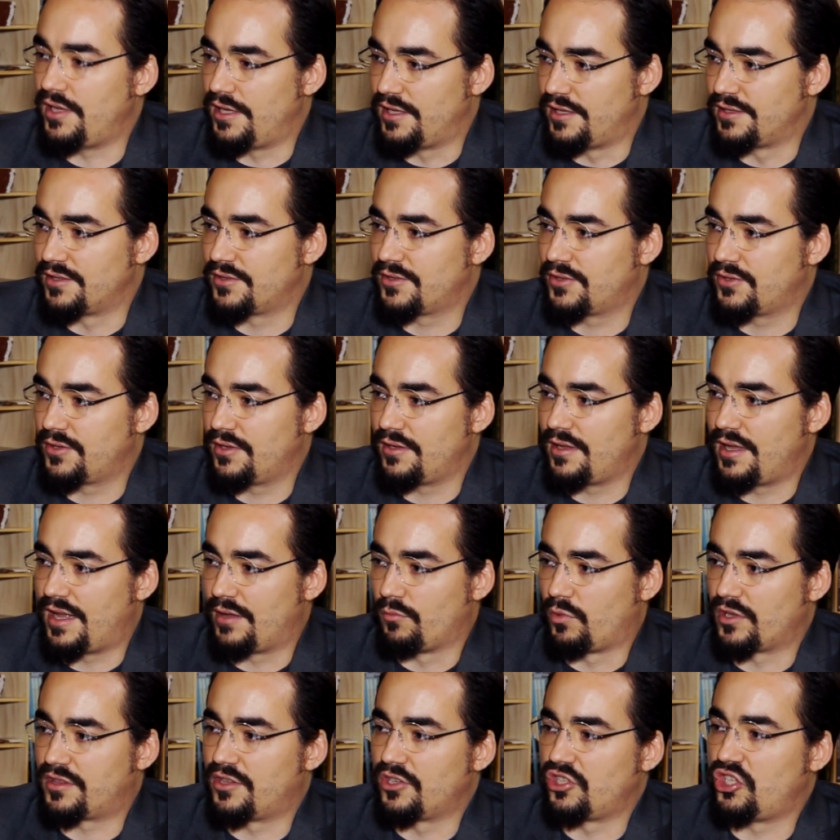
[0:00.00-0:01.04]
is
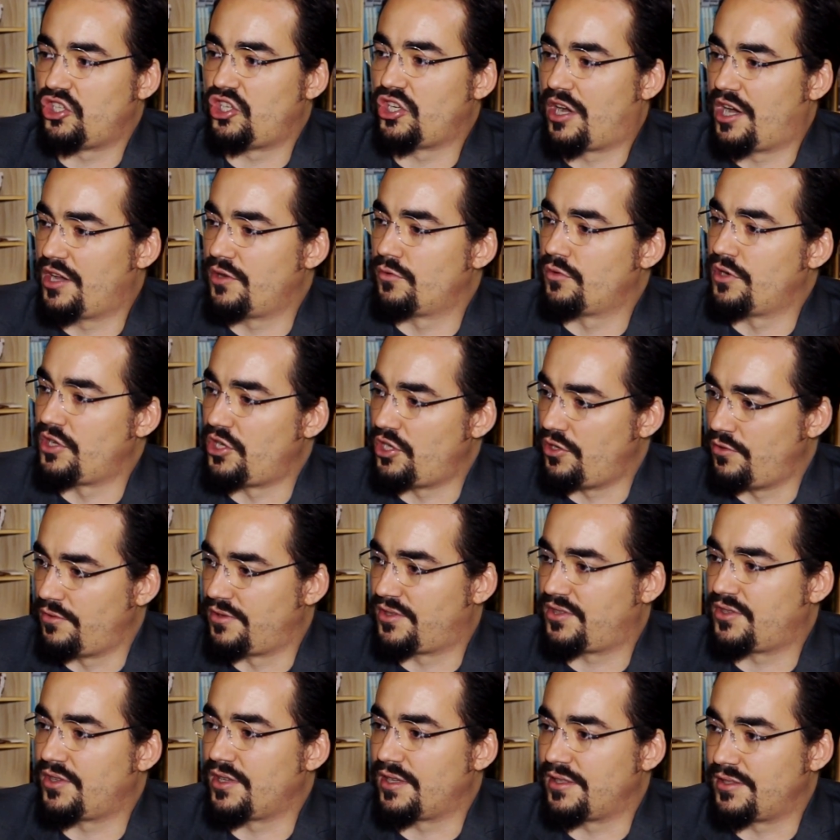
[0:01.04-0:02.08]
and what the genre use